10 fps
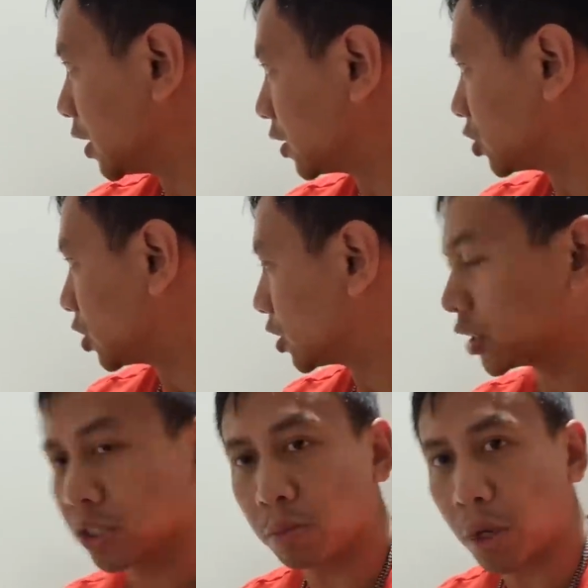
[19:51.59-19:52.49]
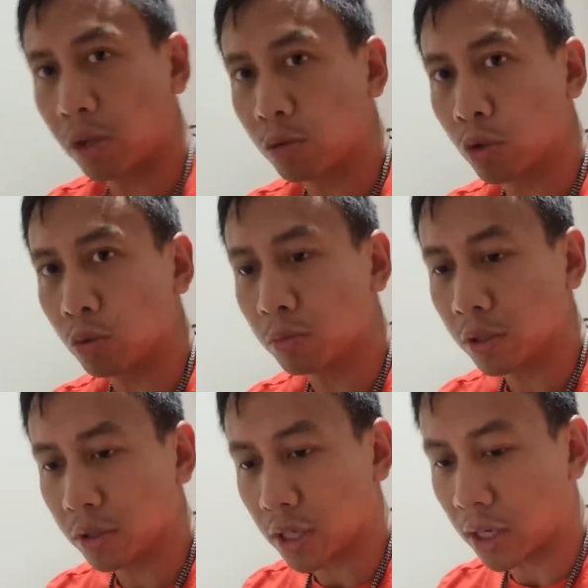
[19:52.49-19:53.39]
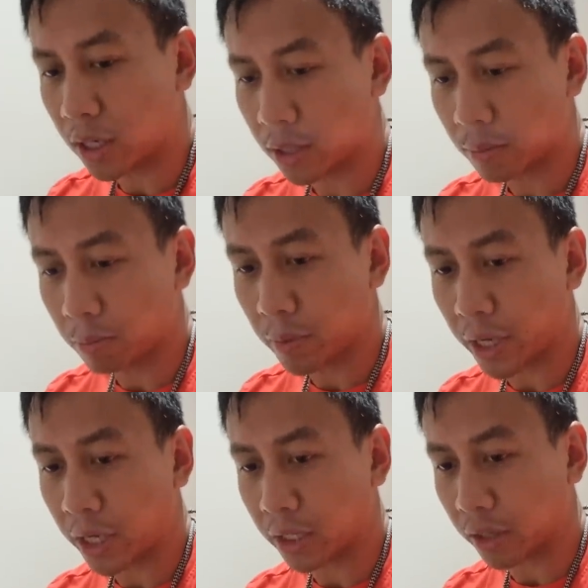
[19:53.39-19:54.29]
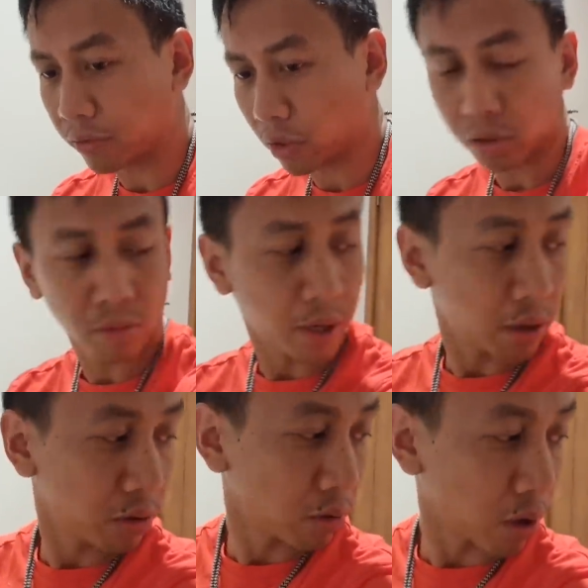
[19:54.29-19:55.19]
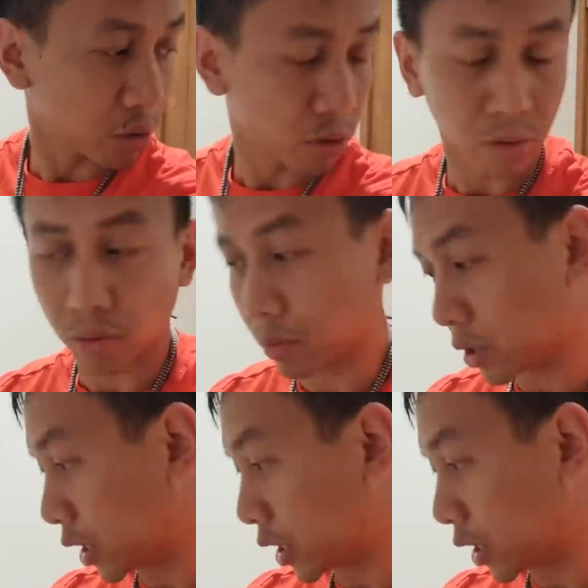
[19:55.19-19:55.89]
It's just a small room. Um, and I've looked around. There are no,